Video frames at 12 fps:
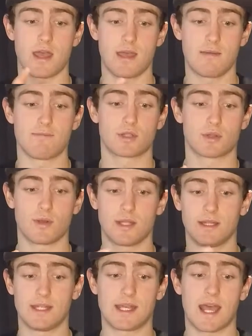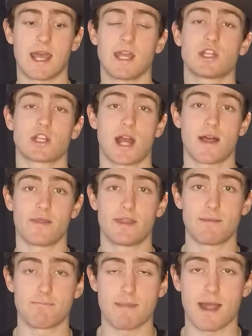in between the cage and
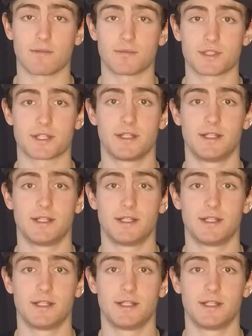the mount.